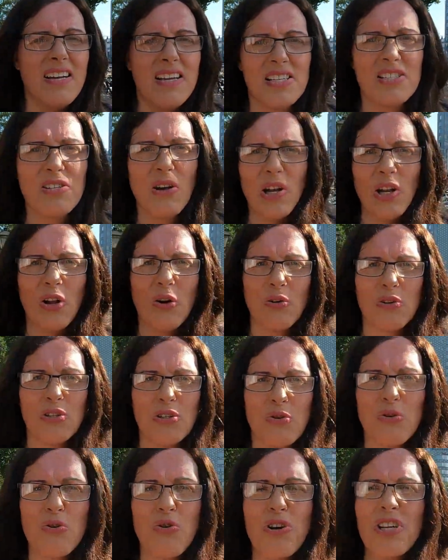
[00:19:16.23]
It's not long
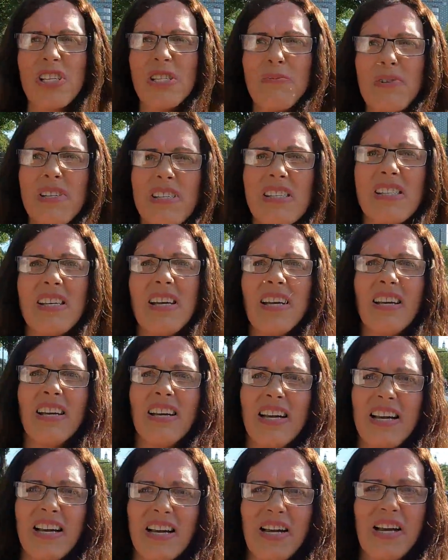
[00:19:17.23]
until Christmas.
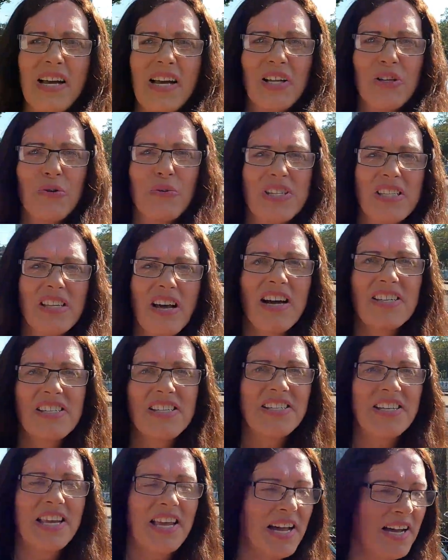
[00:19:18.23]
It's always nice
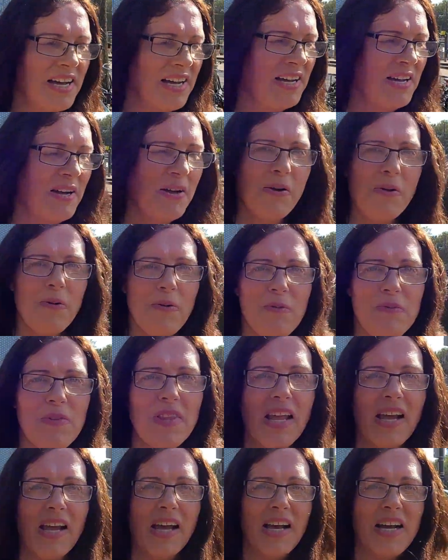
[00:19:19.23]
to see a
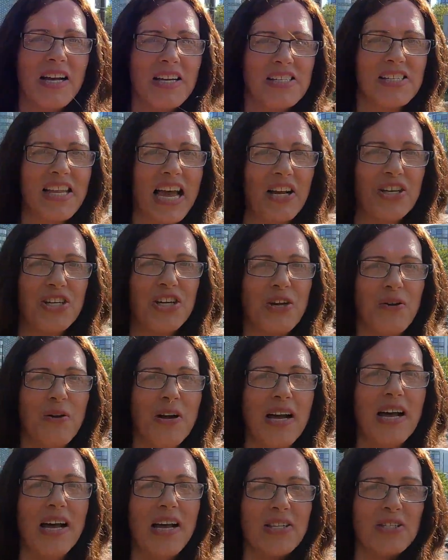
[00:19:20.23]
statue
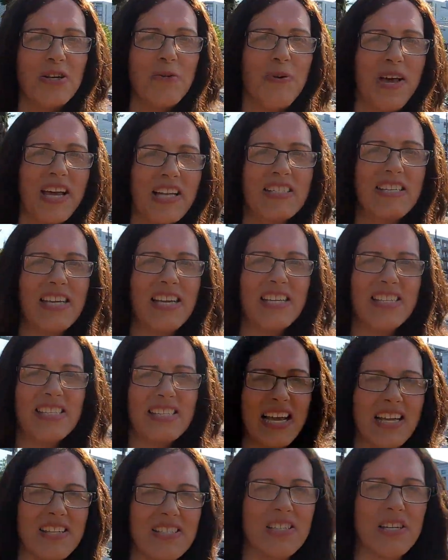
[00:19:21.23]
depicting
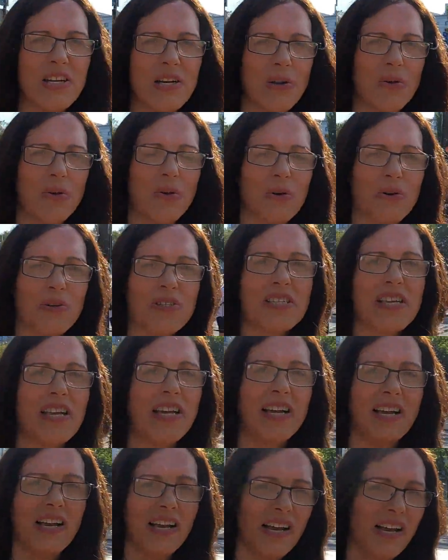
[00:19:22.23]
Santa Claus.
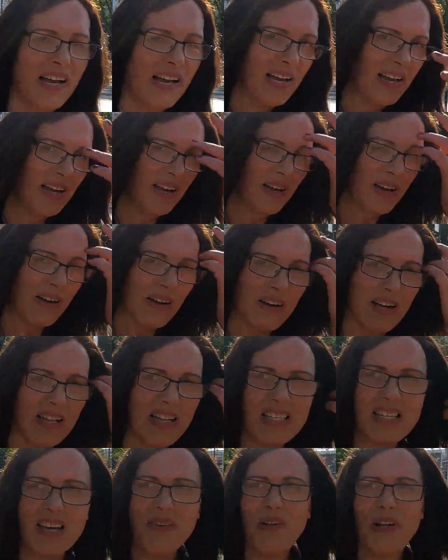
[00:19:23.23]

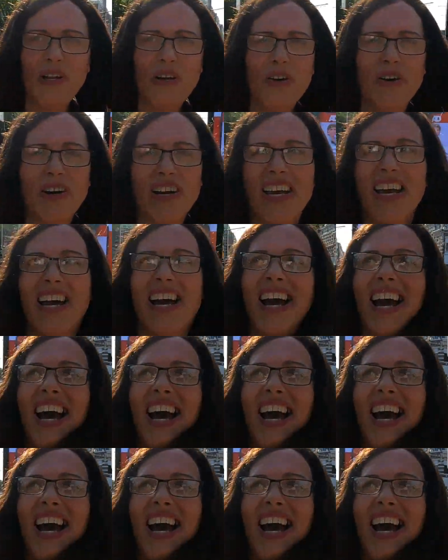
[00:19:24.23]
Let's have a look.